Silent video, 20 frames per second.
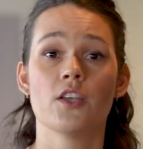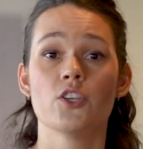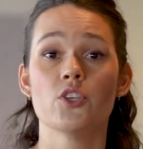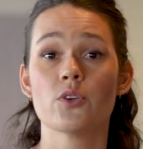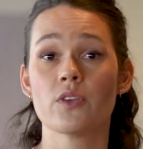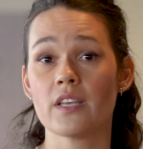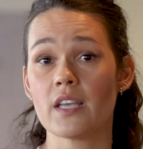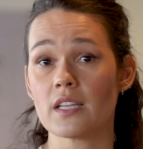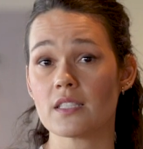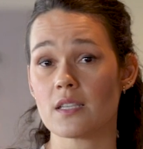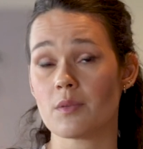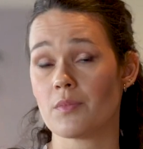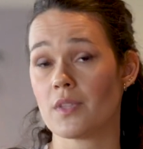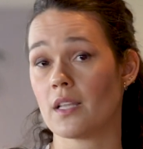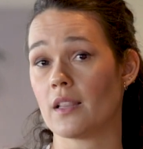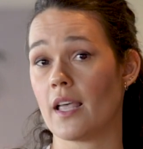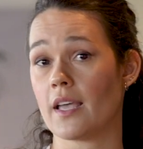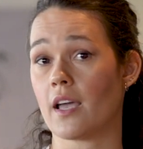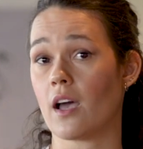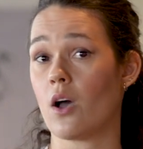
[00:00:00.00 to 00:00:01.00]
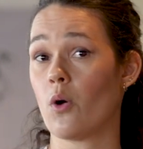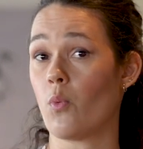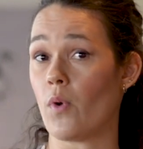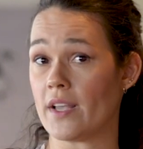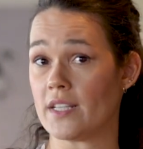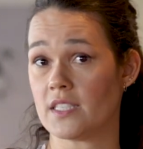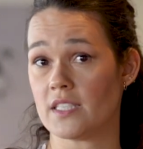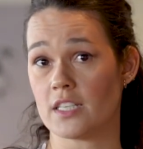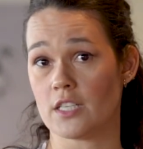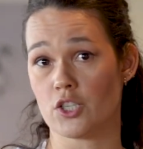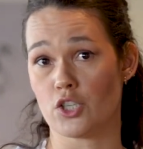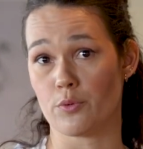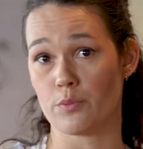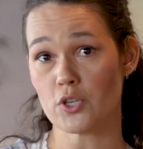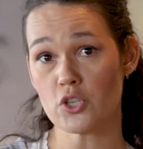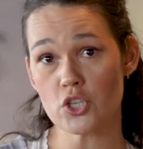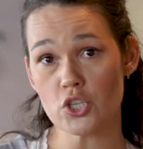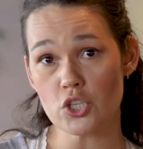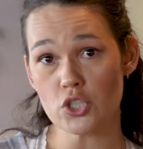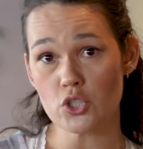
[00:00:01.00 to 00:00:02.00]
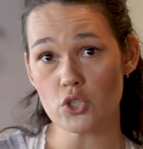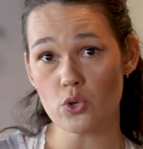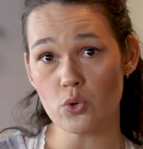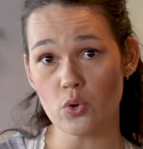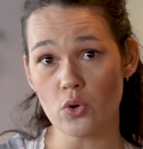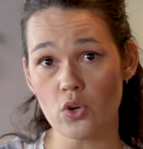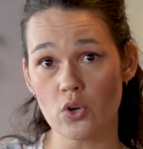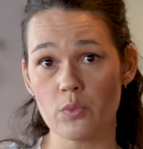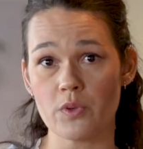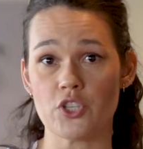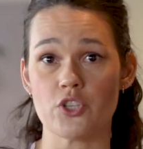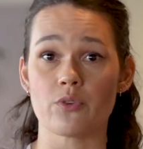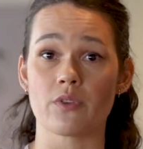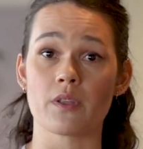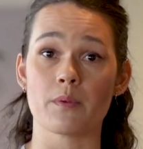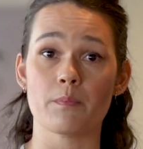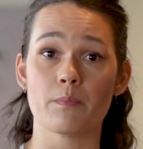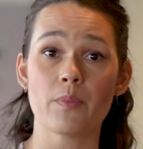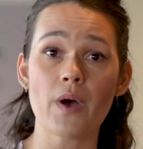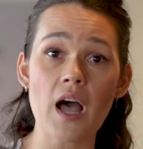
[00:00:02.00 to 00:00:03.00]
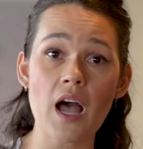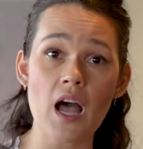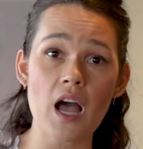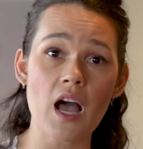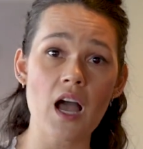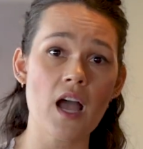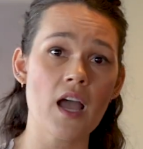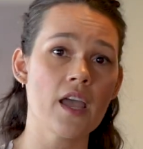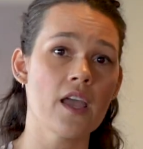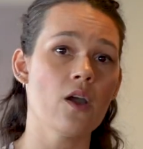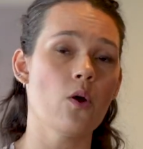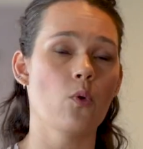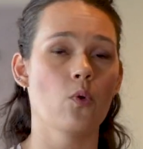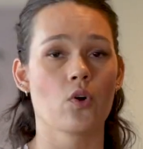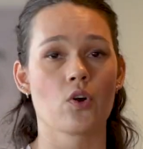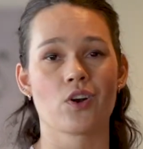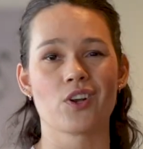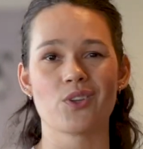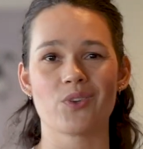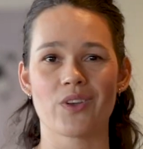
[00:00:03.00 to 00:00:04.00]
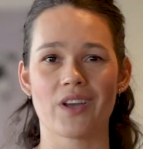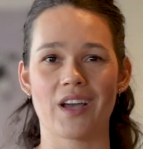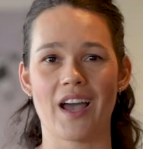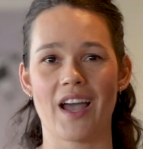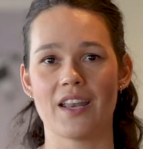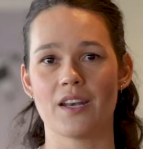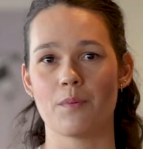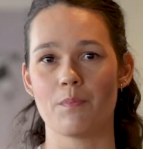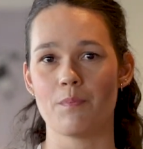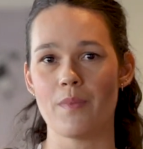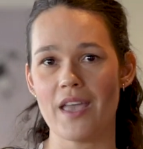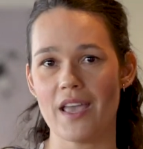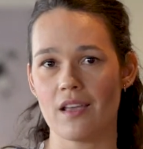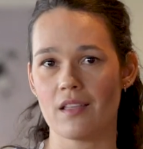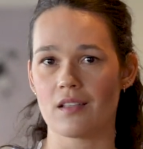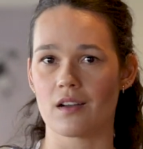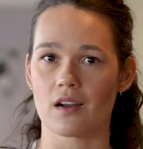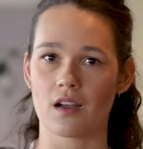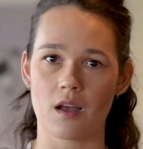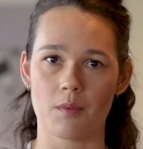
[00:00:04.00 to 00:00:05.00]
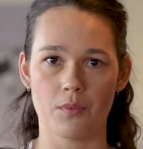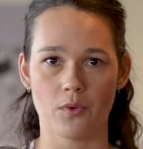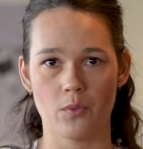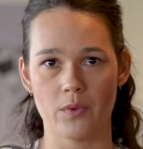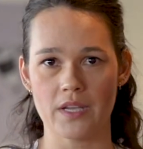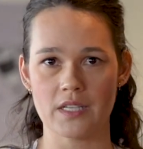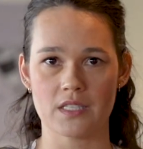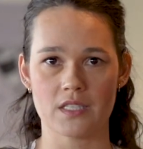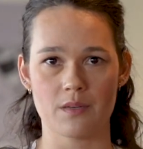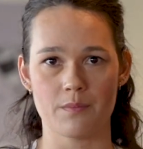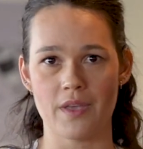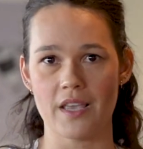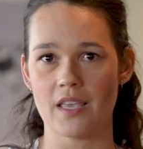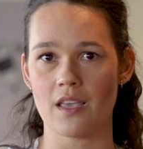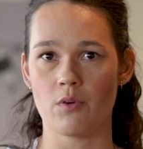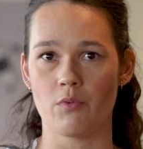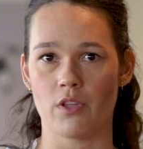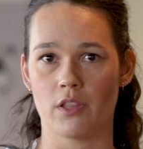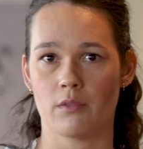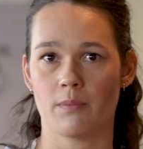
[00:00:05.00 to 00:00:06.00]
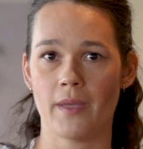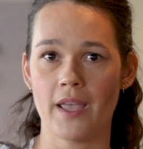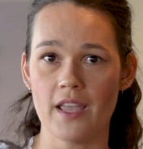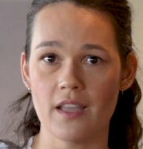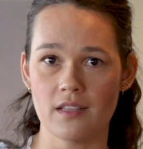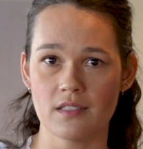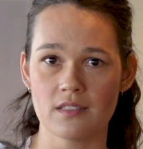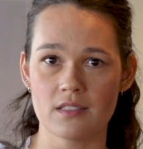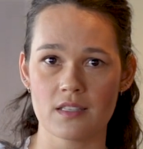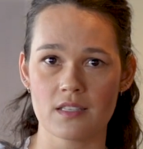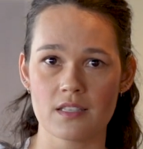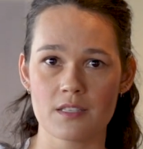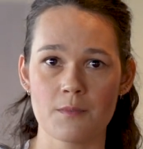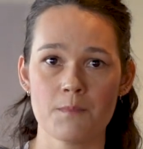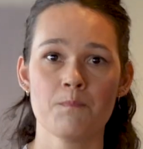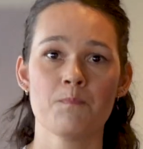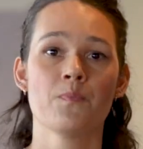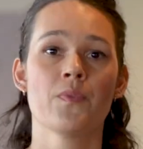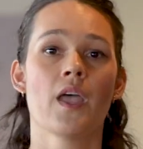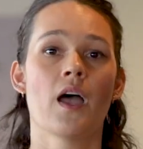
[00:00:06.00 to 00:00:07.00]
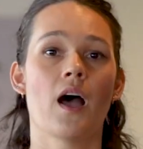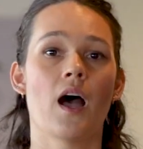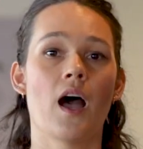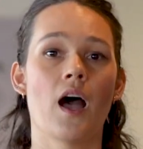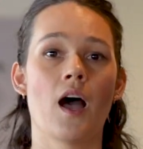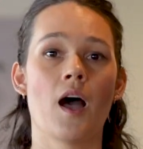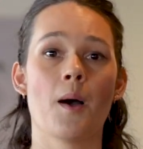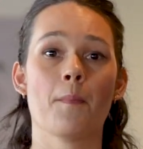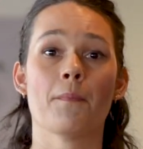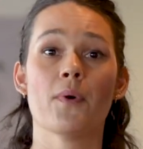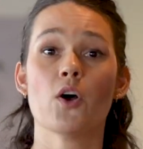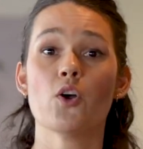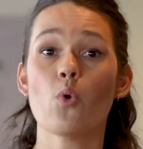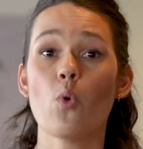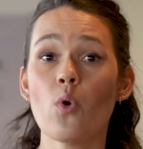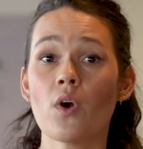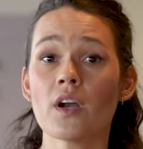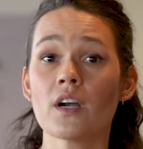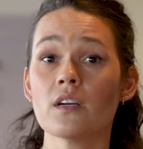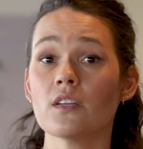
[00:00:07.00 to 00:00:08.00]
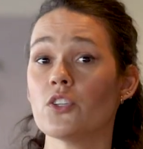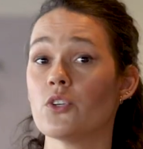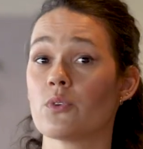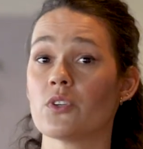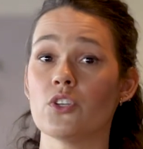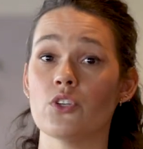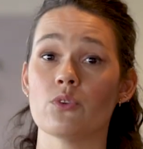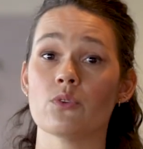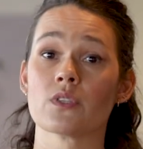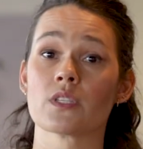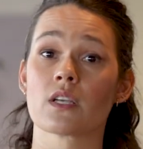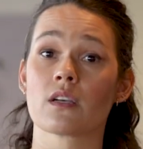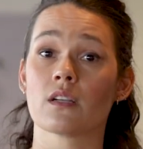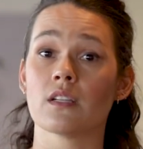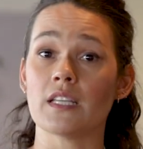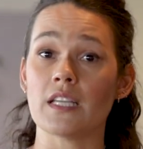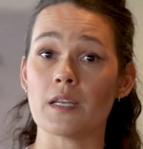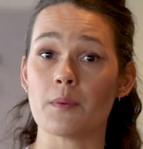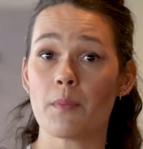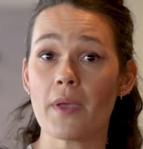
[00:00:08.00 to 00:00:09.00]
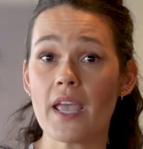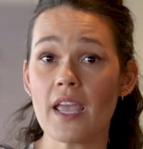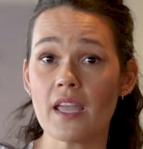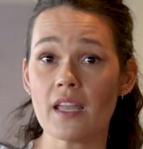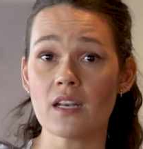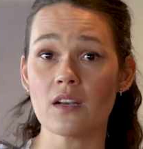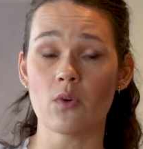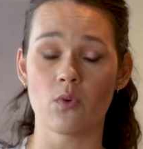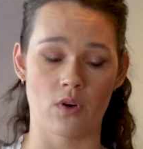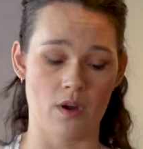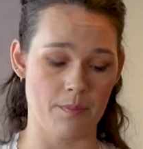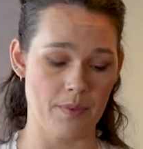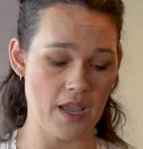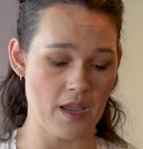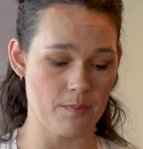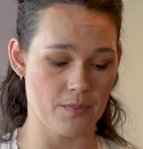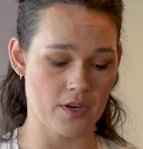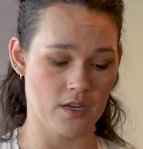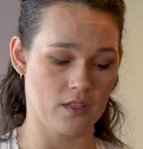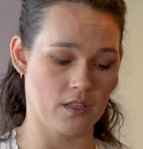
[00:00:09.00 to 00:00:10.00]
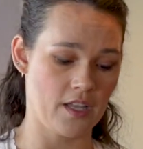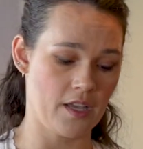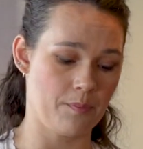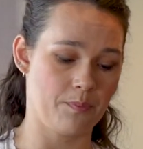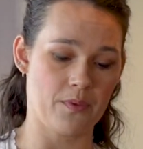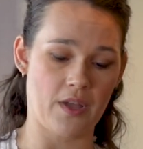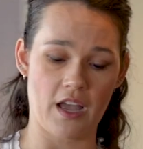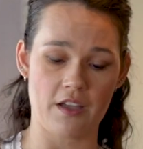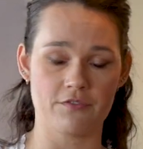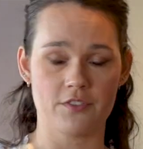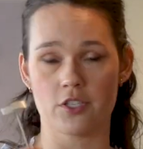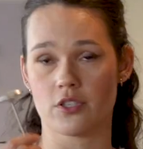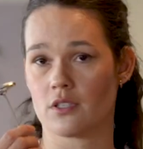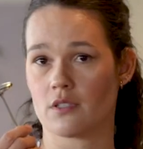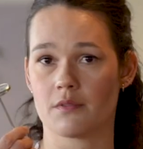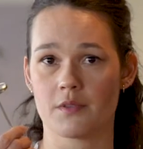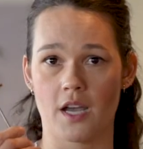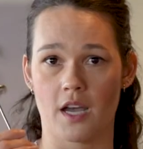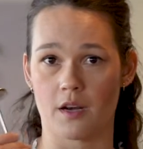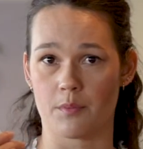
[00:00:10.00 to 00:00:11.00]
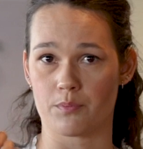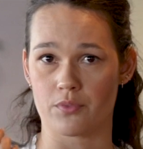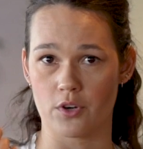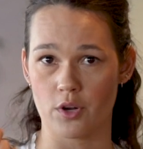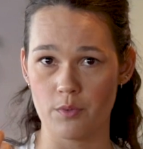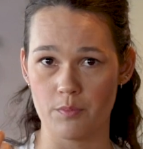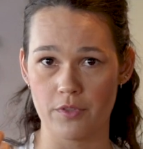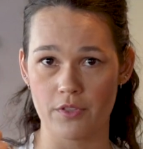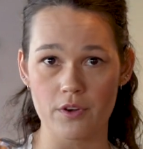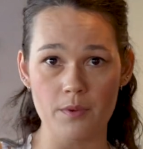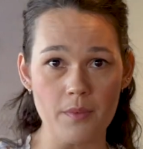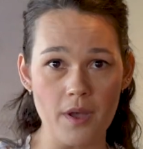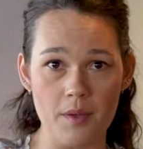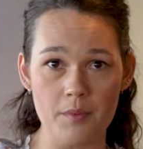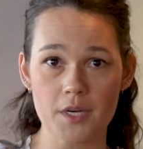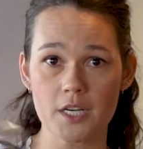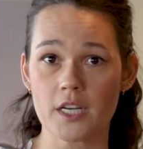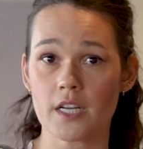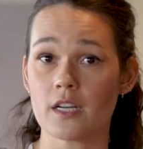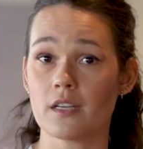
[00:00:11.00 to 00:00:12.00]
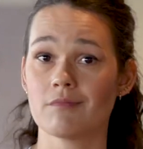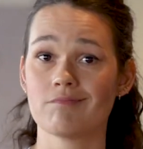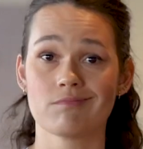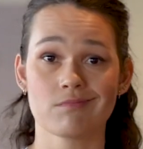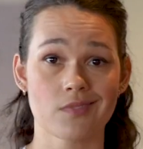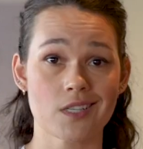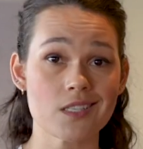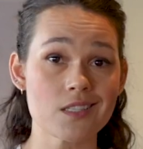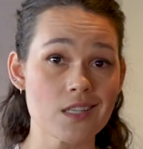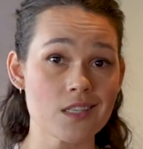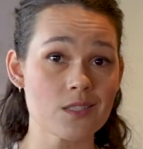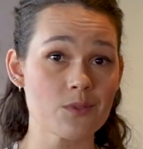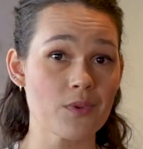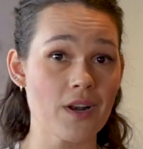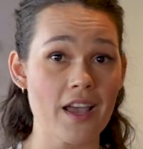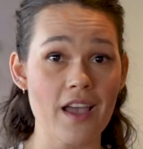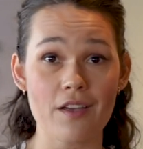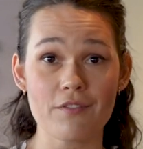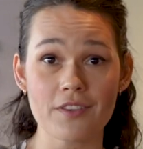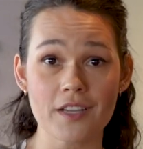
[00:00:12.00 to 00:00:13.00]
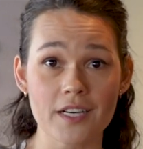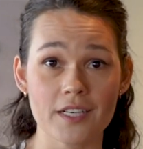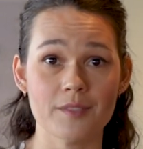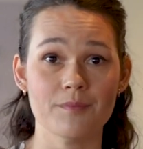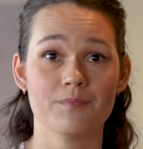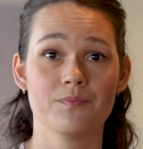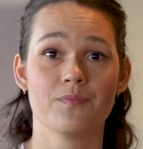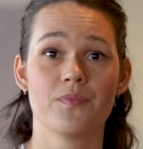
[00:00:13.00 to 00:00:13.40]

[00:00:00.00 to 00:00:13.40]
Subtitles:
You can get something like a Weiss distribution tool, which you can buy, or you can kind of make. There are a couple ways to make it with pins. Or you can use a clean pin or a paper clip. I've just got a probe thermometer here because that's what I have here.